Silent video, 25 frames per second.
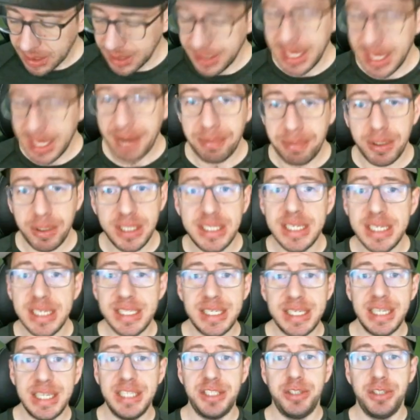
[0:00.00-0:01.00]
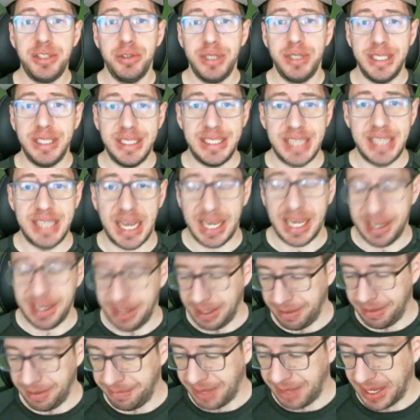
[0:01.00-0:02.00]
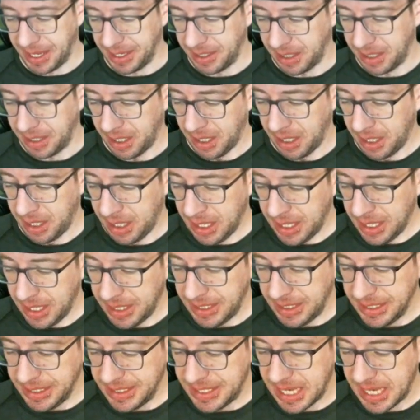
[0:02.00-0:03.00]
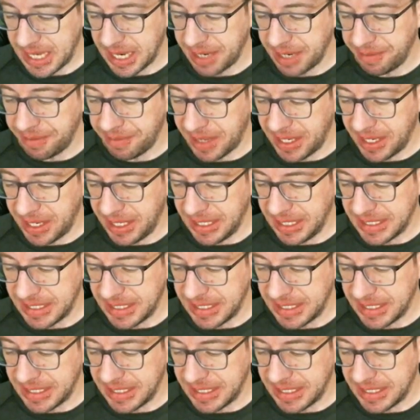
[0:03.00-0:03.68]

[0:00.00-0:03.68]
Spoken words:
That brings us into the second event. The second event